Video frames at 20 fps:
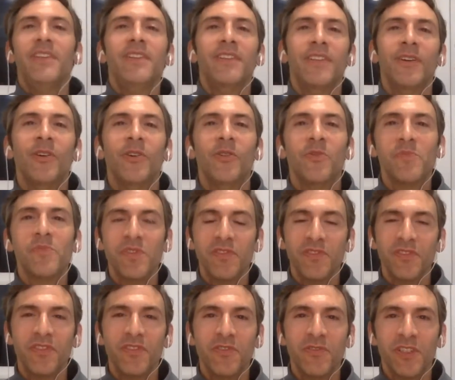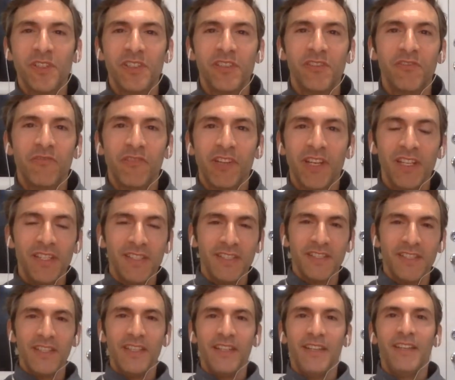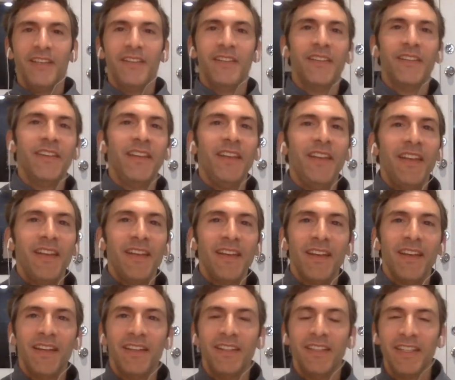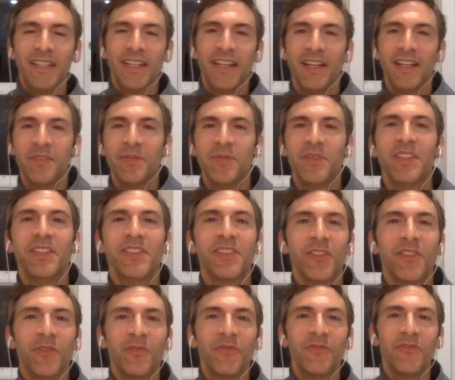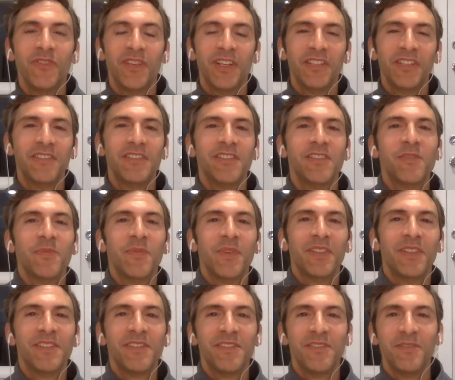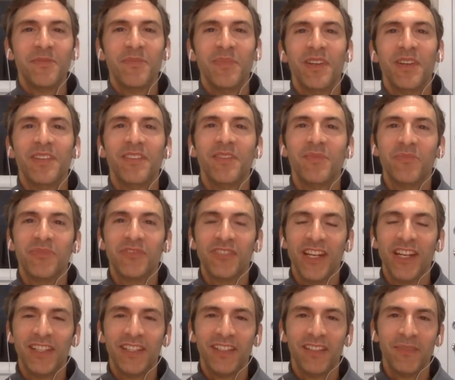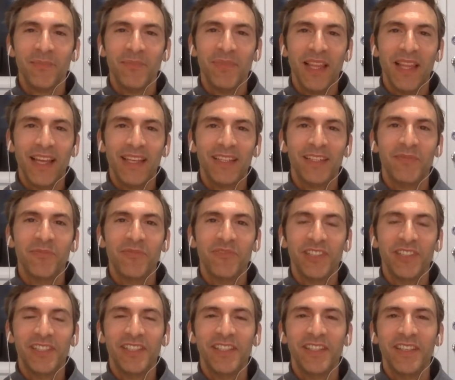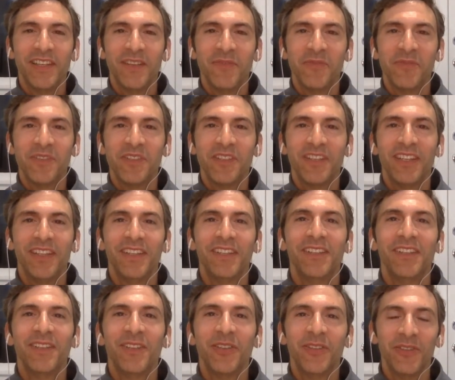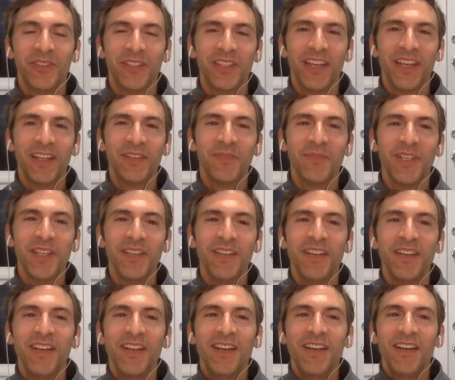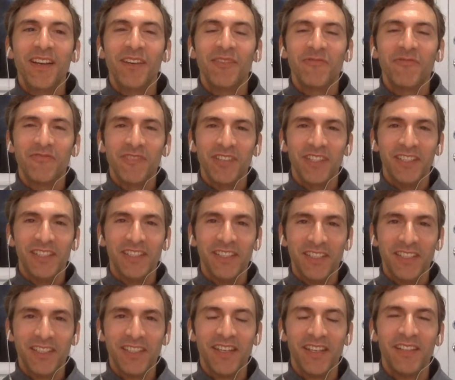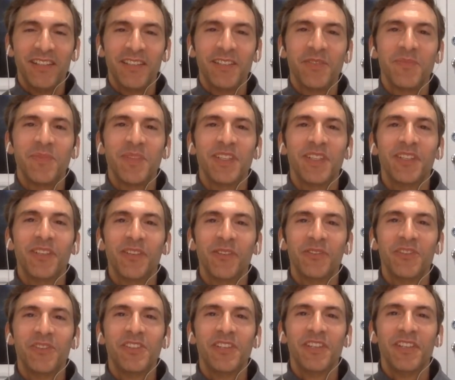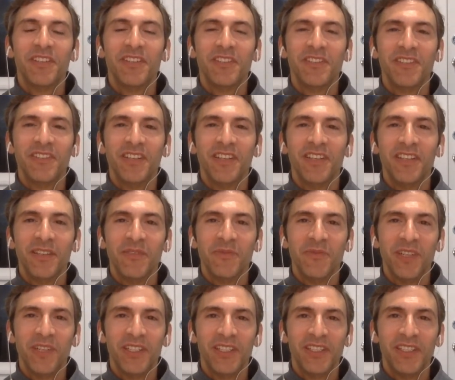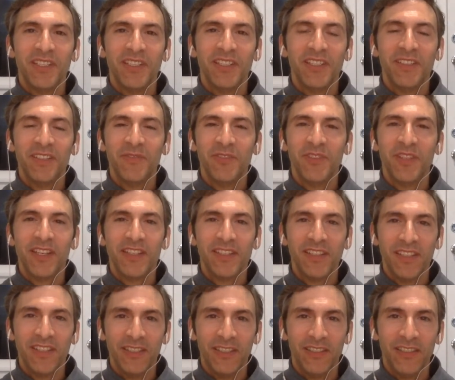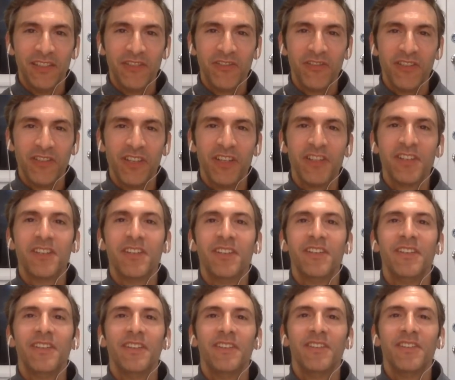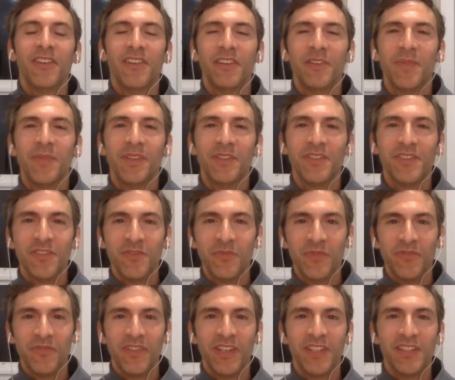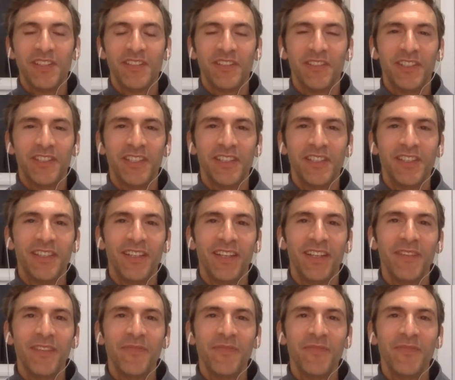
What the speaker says: hope you're doing great in the AI Academy so far, sponsored by the Black and Brilliant Network and Codecademy. Really excited to be a coach here. I wanted to give you guys a little introduction and talk about supervised learning today.